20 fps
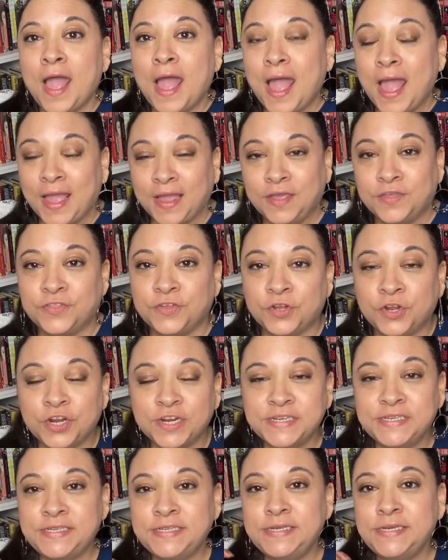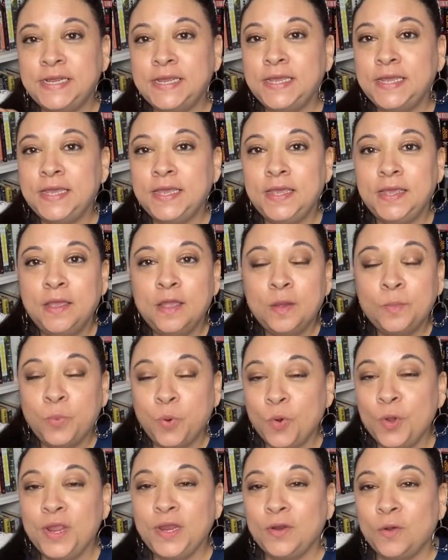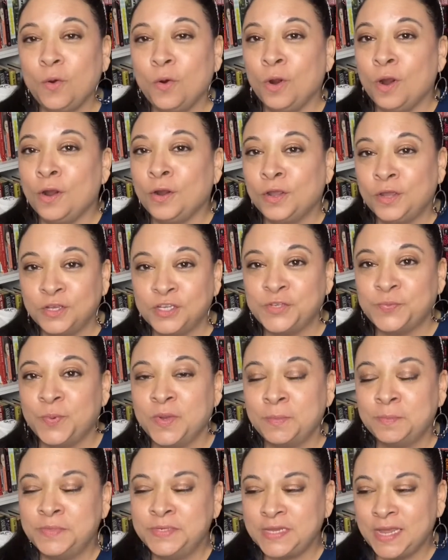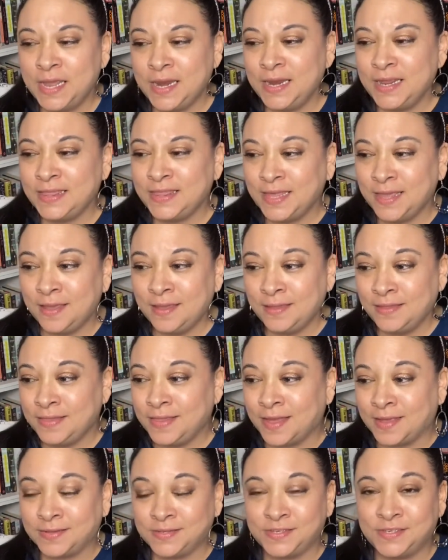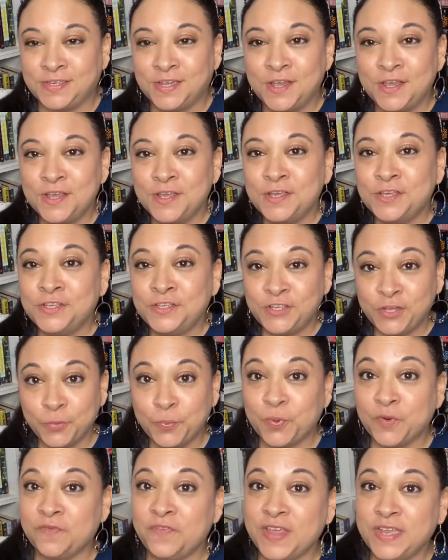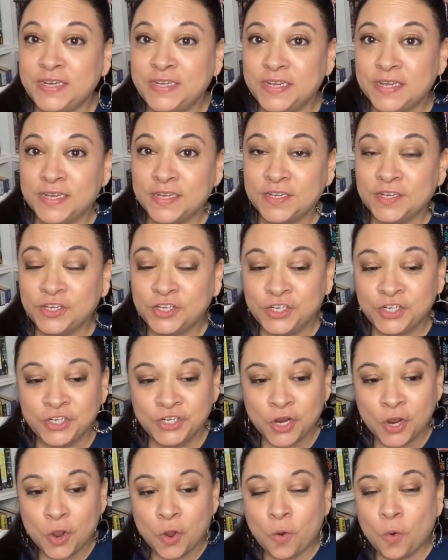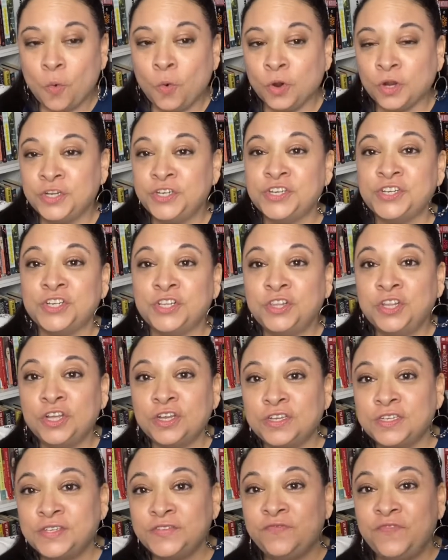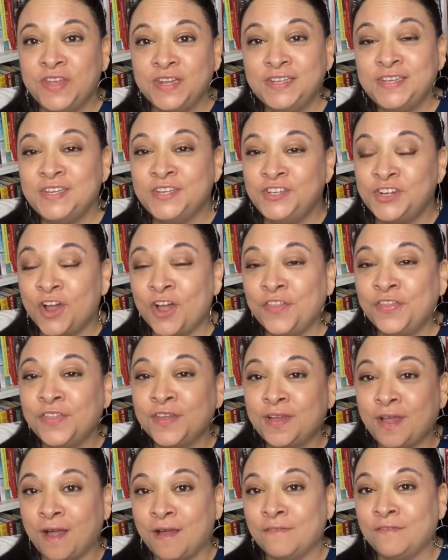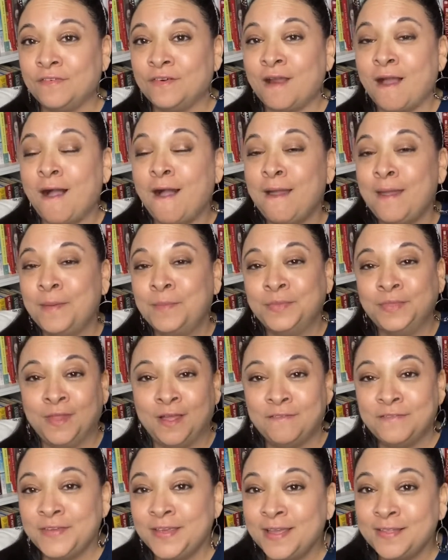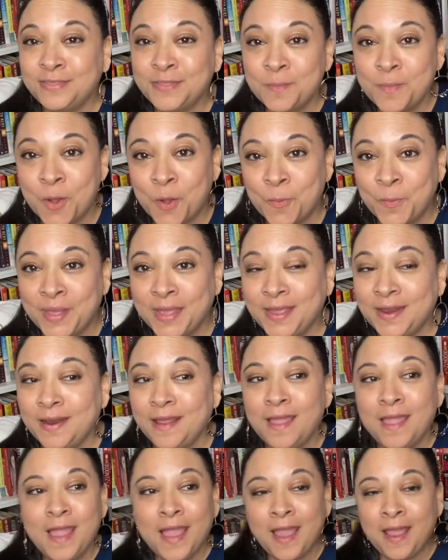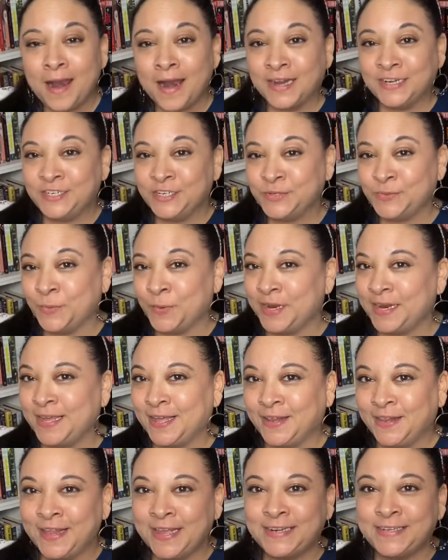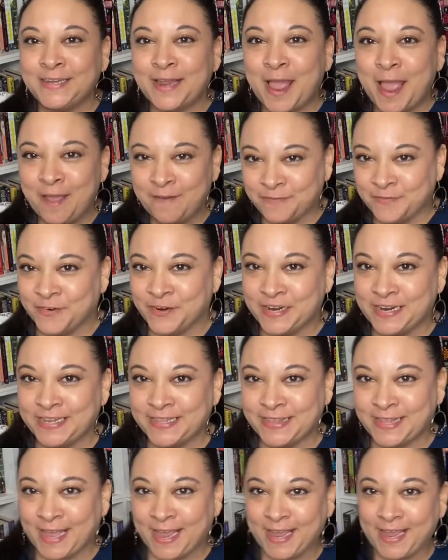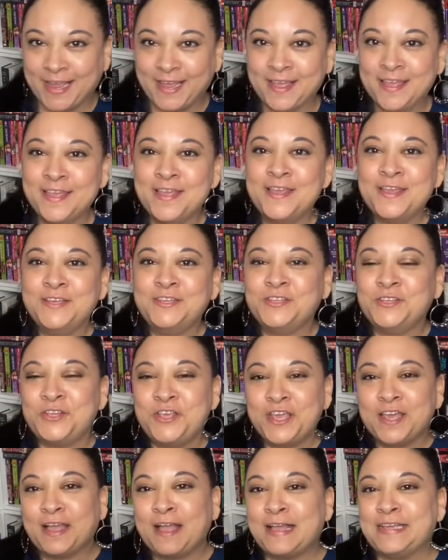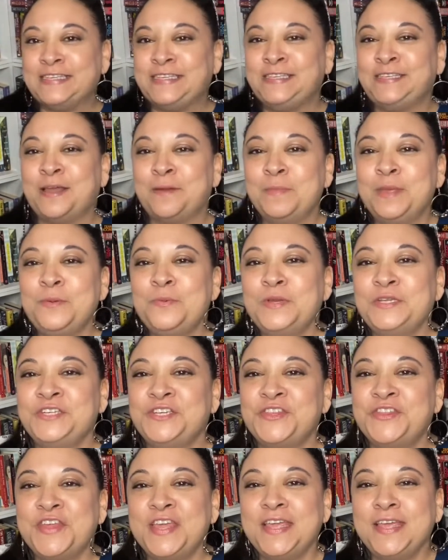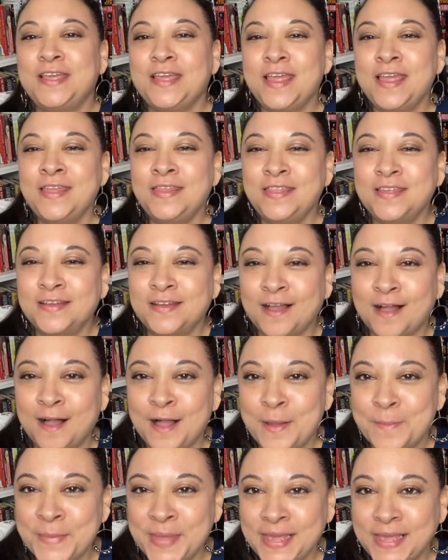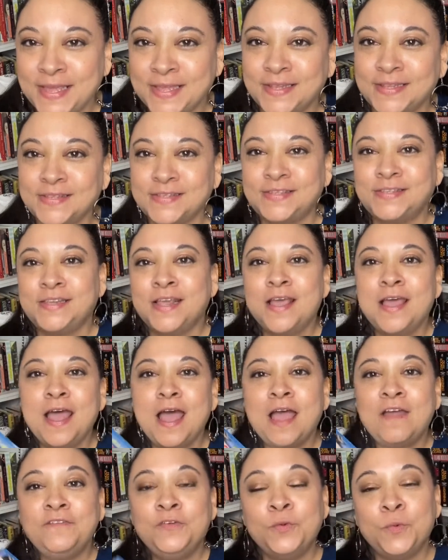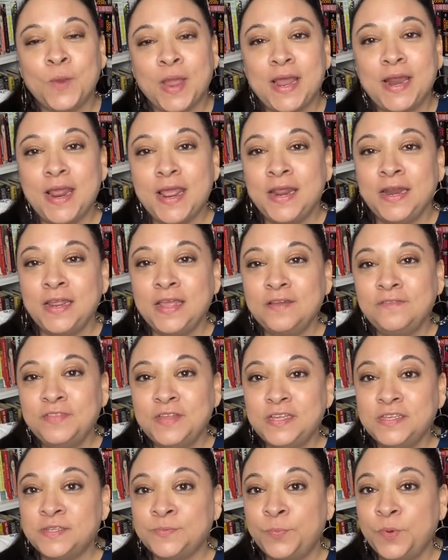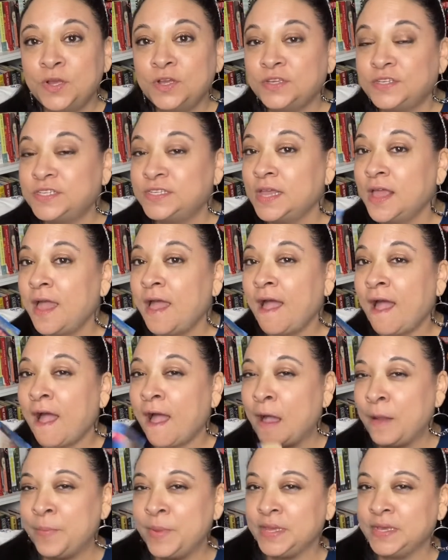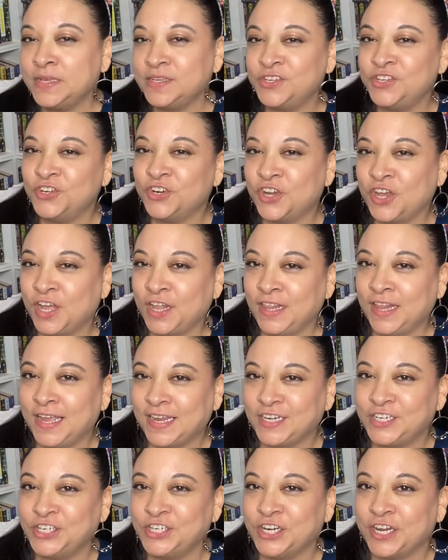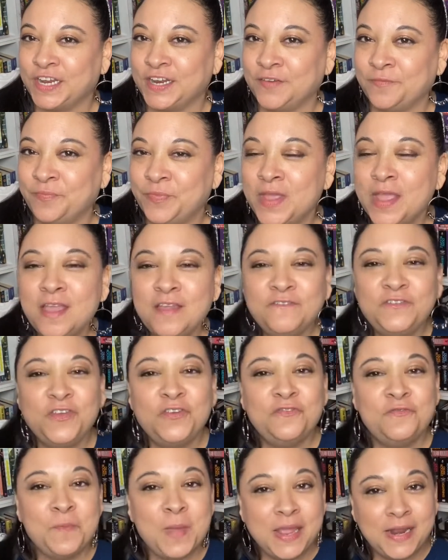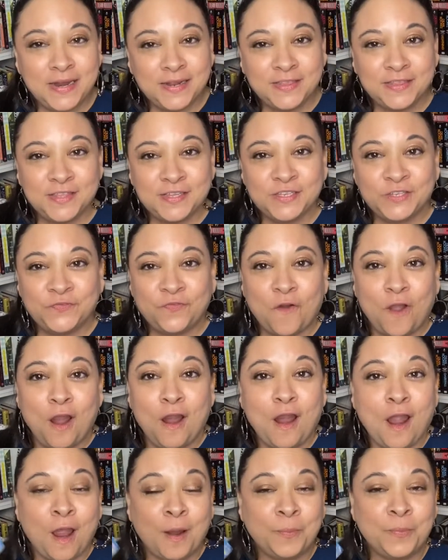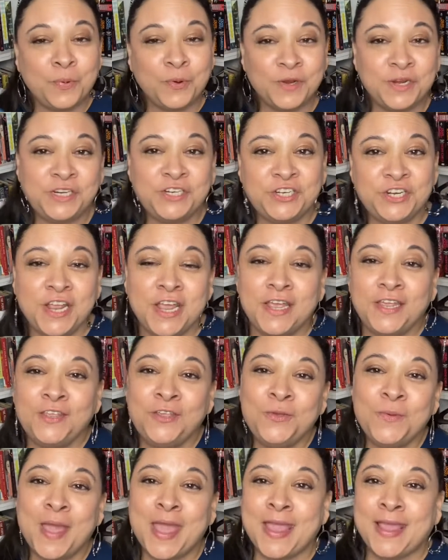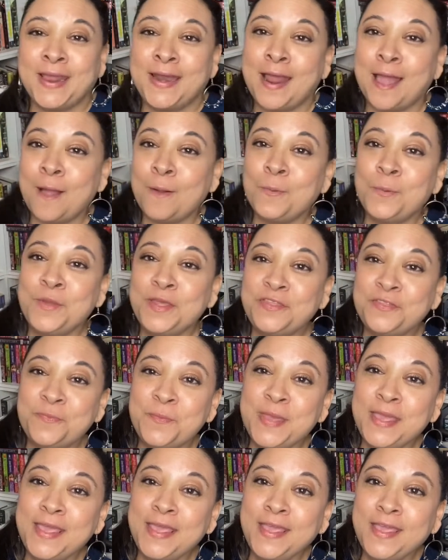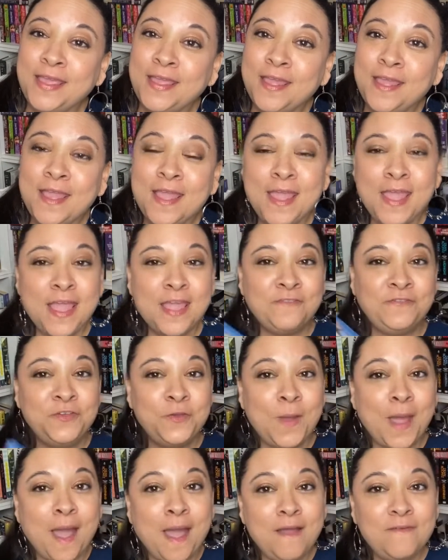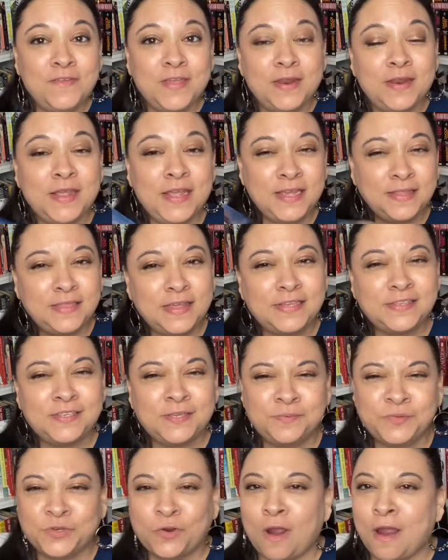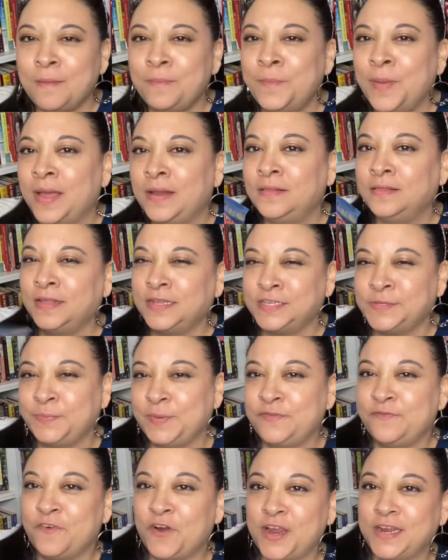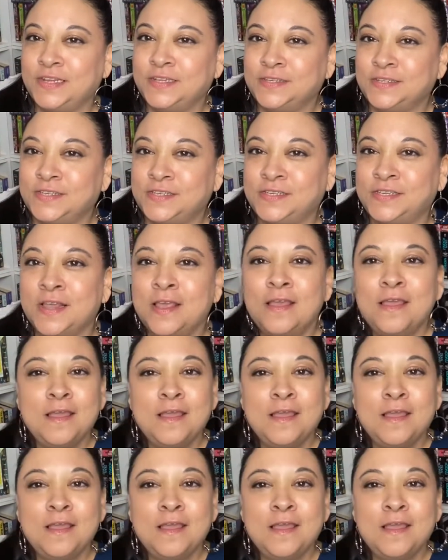Agatha Christie, point horror, Goosebumps, anything that's super vintage or just looks vintage on the cover, I am loving at the moment, and I just want to collect everything. So yeah, guys, tell me what you think in the comments. Have you read any of these books? How big is your collection? If you've made it this far, I appreciate you hanging out with me. If you haven't, hit that subscribe button. Let's be friends.